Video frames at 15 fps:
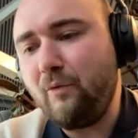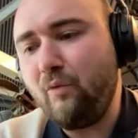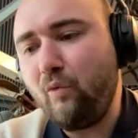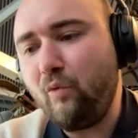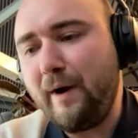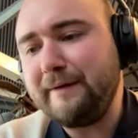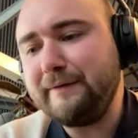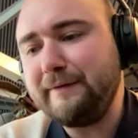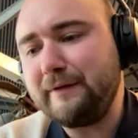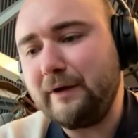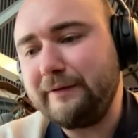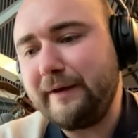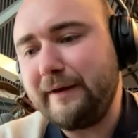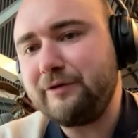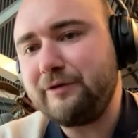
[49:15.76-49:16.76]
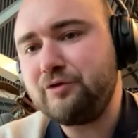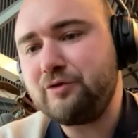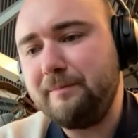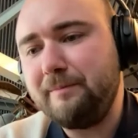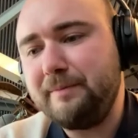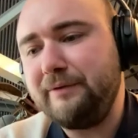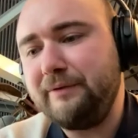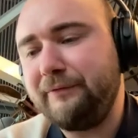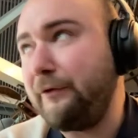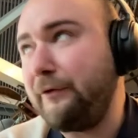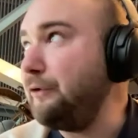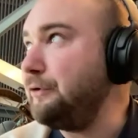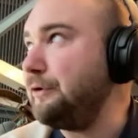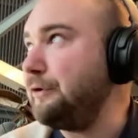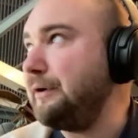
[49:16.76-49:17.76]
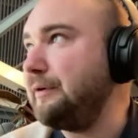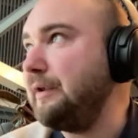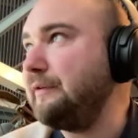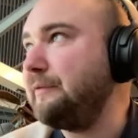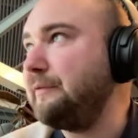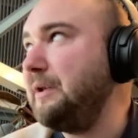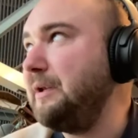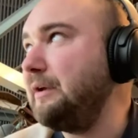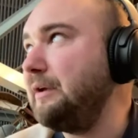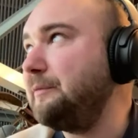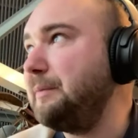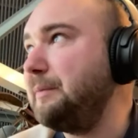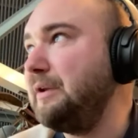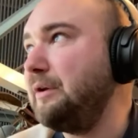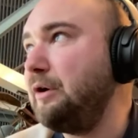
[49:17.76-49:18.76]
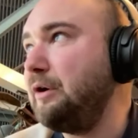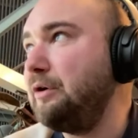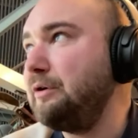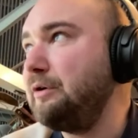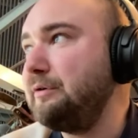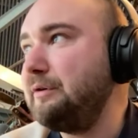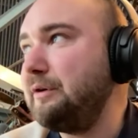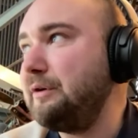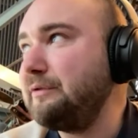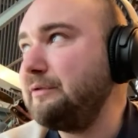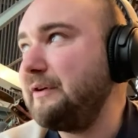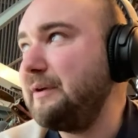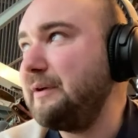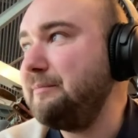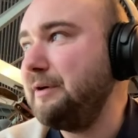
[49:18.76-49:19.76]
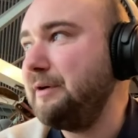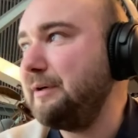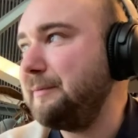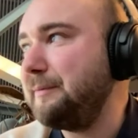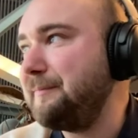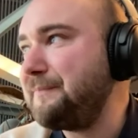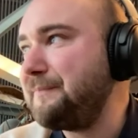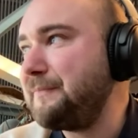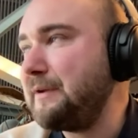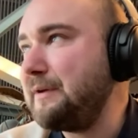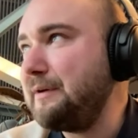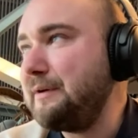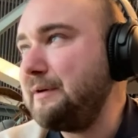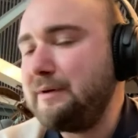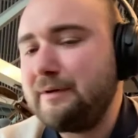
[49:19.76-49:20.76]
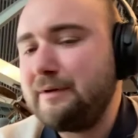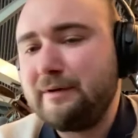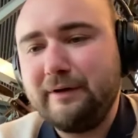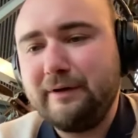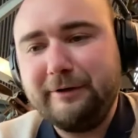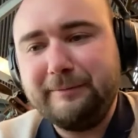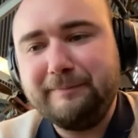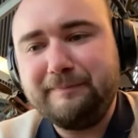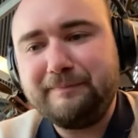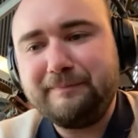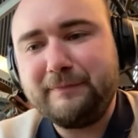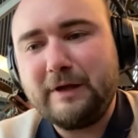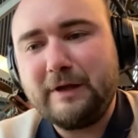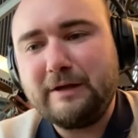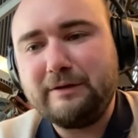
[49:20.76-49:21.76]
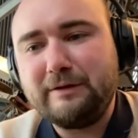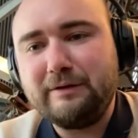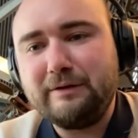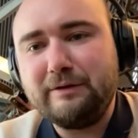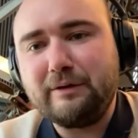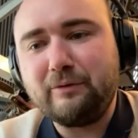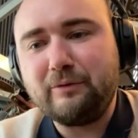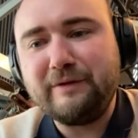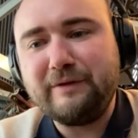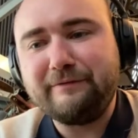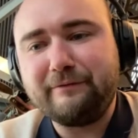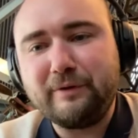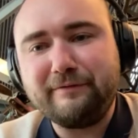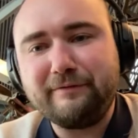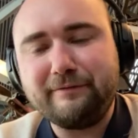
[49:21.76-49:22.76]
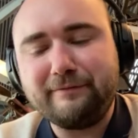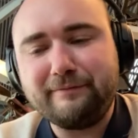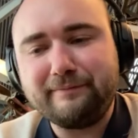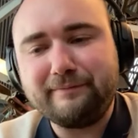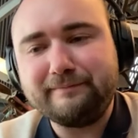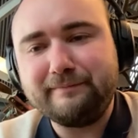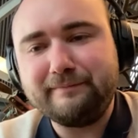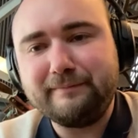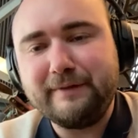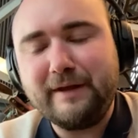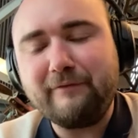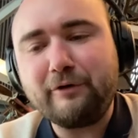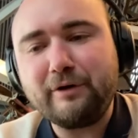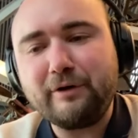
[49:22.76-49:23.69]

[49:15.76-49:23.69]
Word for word: went an extra bit further. It, has been it's been a long long time. um, um you know, we've we've never